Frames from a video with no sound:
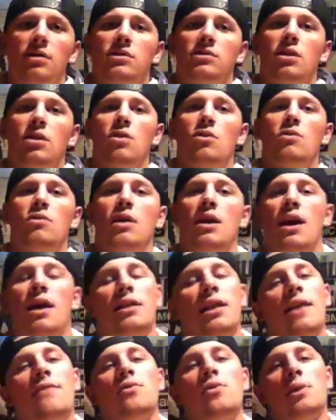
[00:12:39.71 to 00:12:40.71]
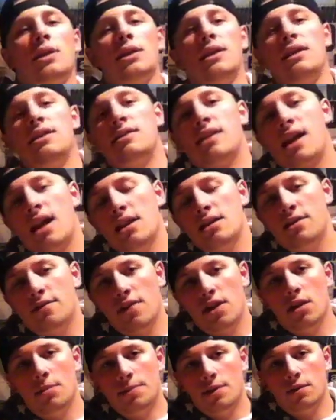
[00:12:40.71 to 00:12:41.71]
So everyone needs to kind of
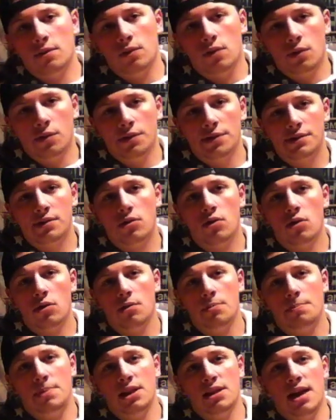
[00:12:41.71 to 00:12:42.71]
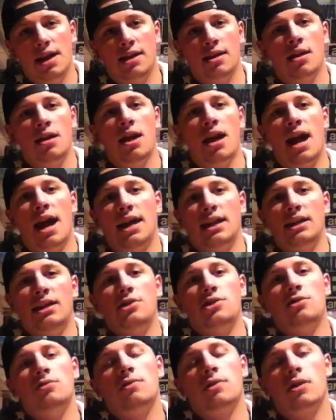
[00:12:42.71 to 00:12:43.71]
develop their roles or be like, I
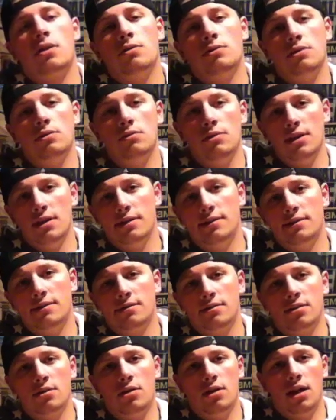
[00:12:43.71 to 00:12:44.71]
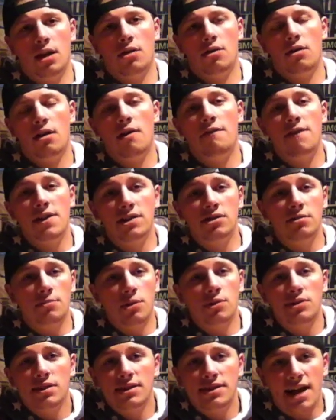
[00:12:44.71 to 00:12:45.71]
need you to go do this. Eventually,
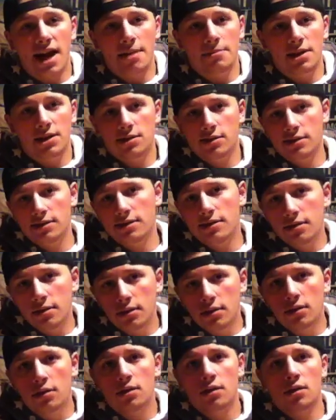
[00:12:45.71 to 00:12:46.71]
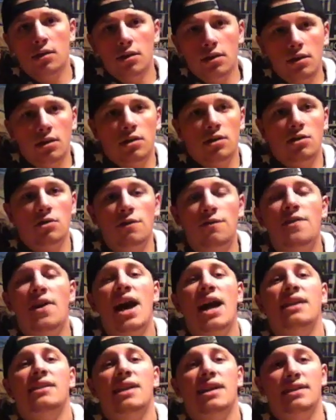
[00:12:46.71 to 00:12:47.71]
most of the time, you'll
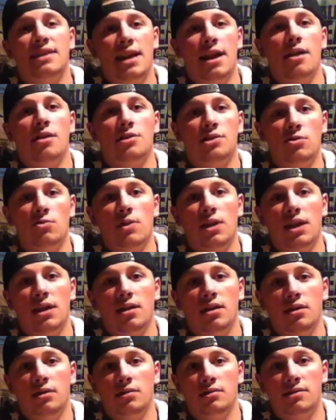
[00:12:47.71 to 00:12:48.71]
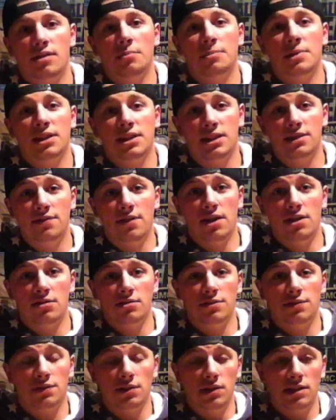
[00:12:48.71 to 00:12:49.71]
find that they are doing something that's very
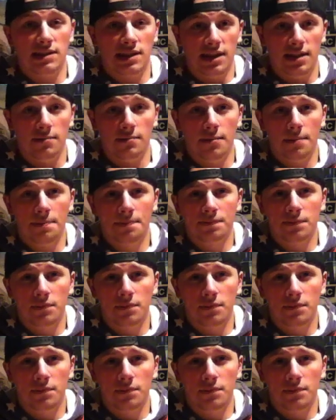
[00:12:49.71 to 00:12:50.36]
useful to the team.